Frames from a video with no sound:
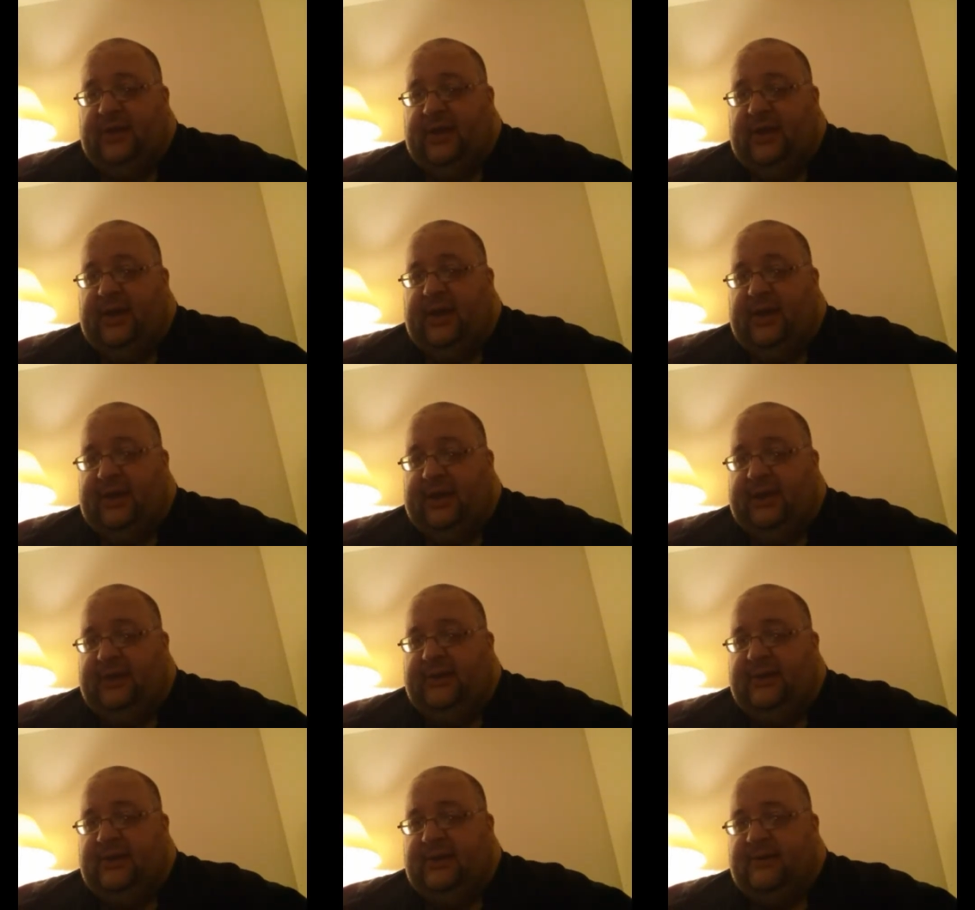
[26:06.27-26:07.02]

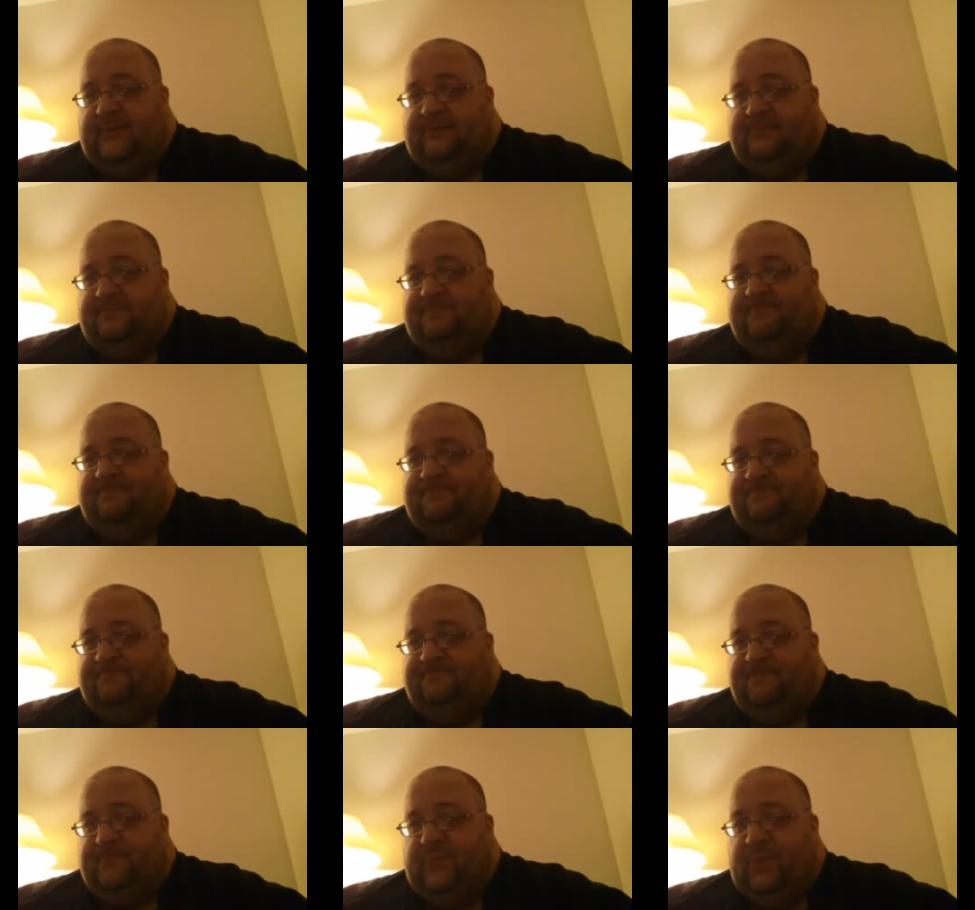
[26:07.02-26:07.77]
And, um,
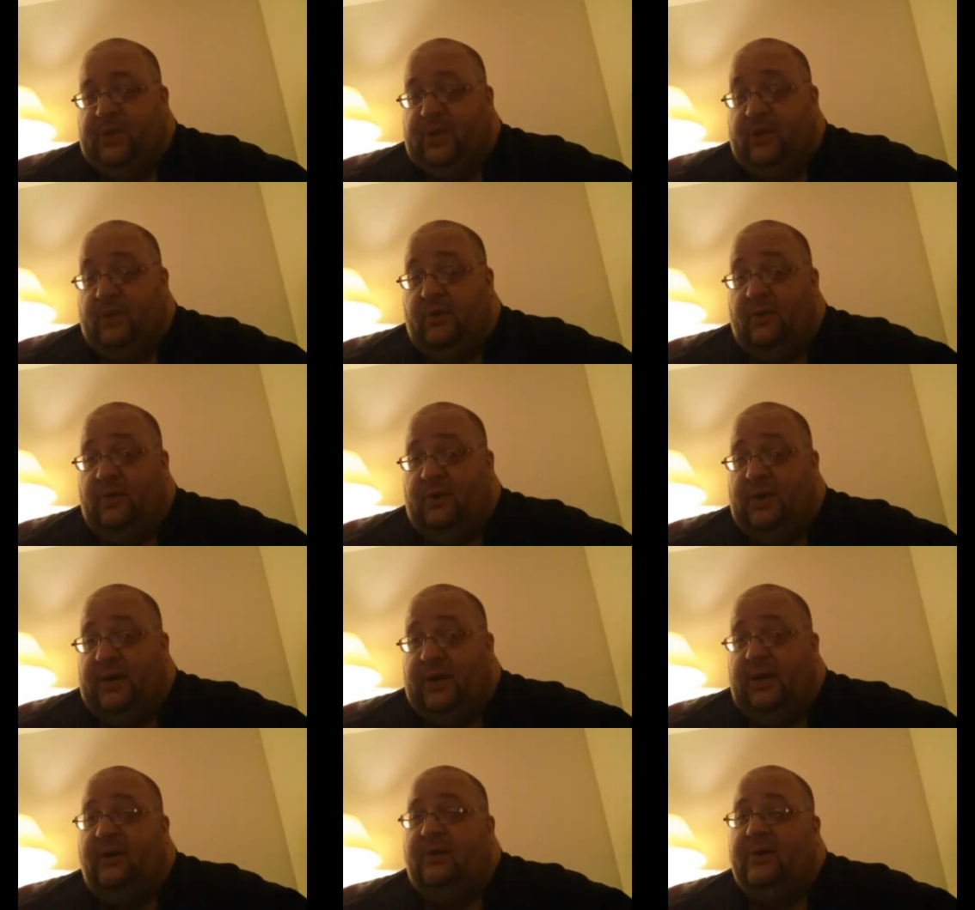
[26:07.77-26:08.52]
you know,
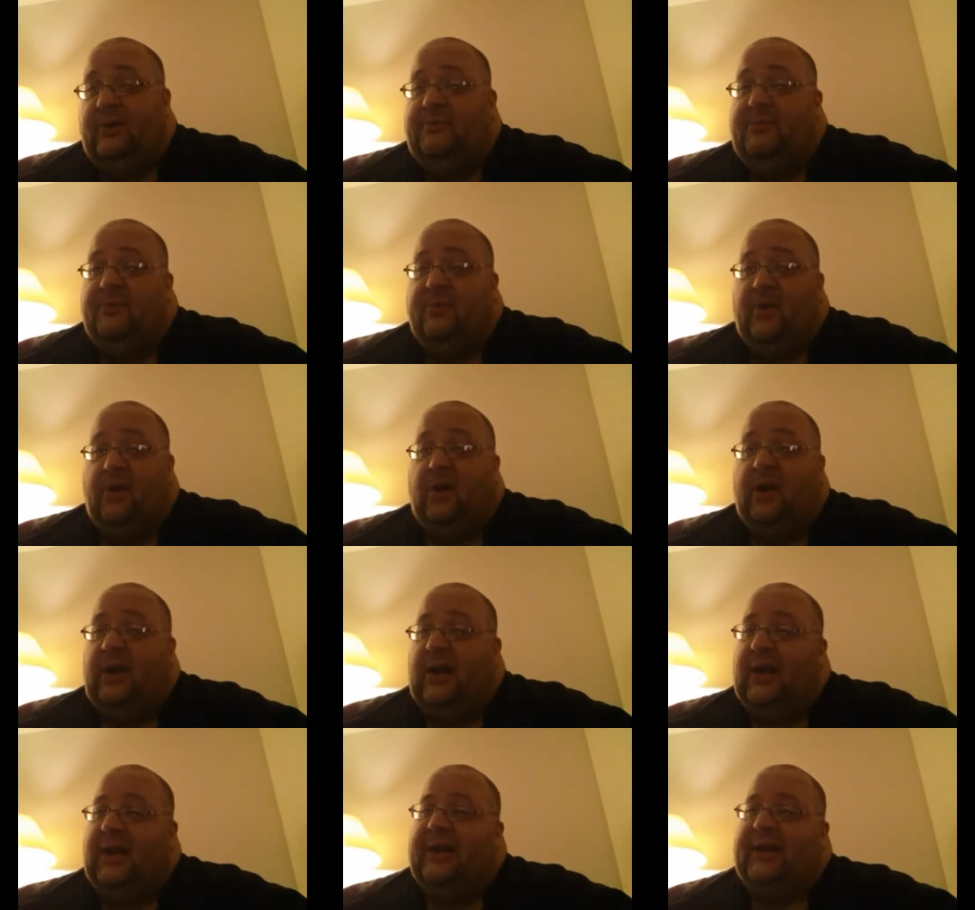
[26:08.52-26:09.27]
don't get me
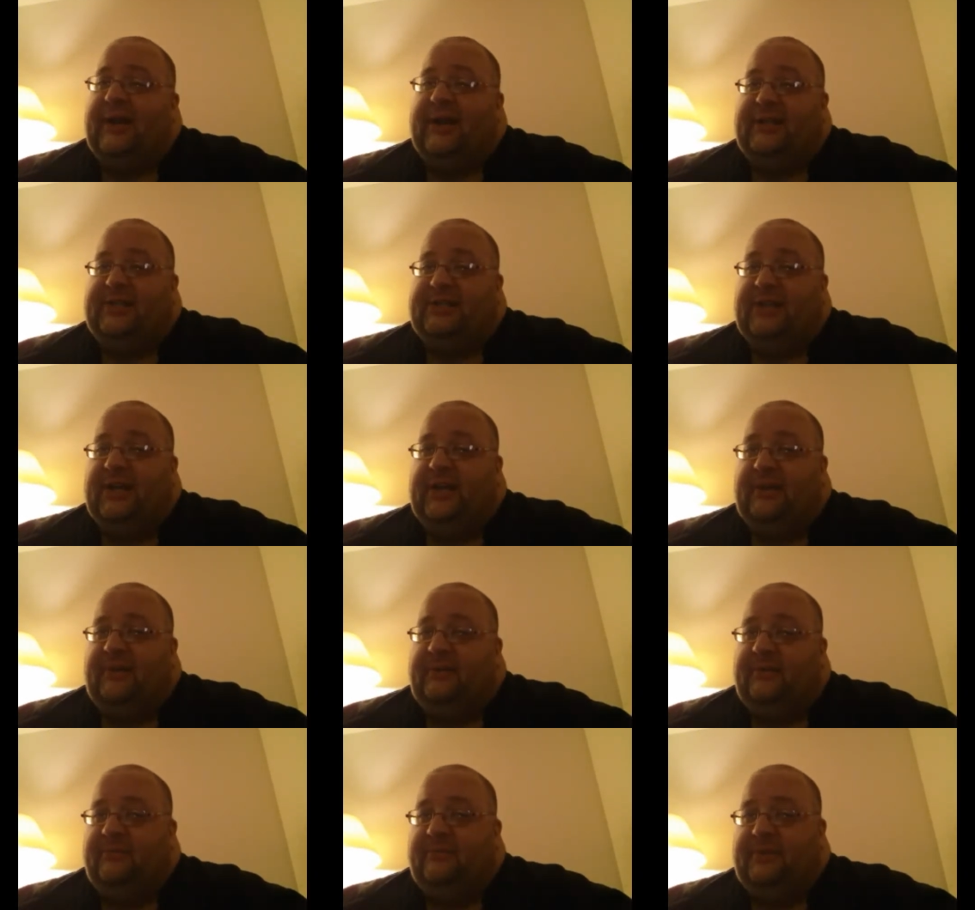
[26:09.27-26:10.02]
wrong, I like
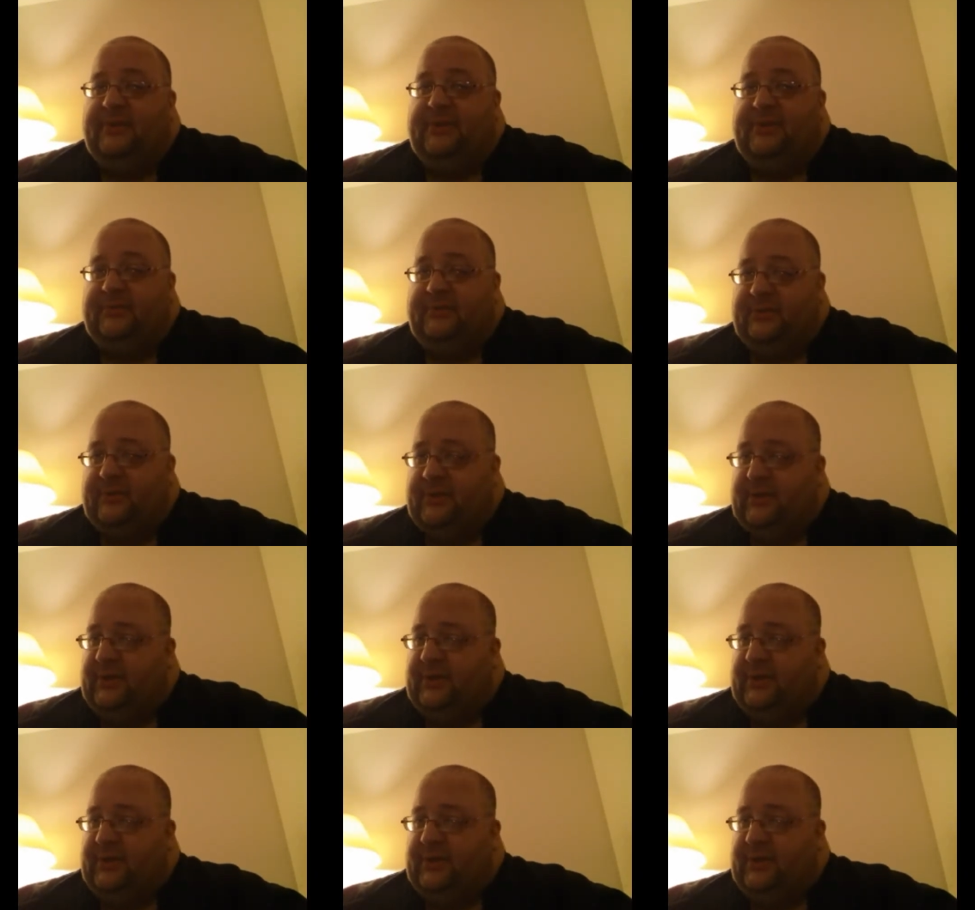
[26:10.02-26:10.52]
AJ, but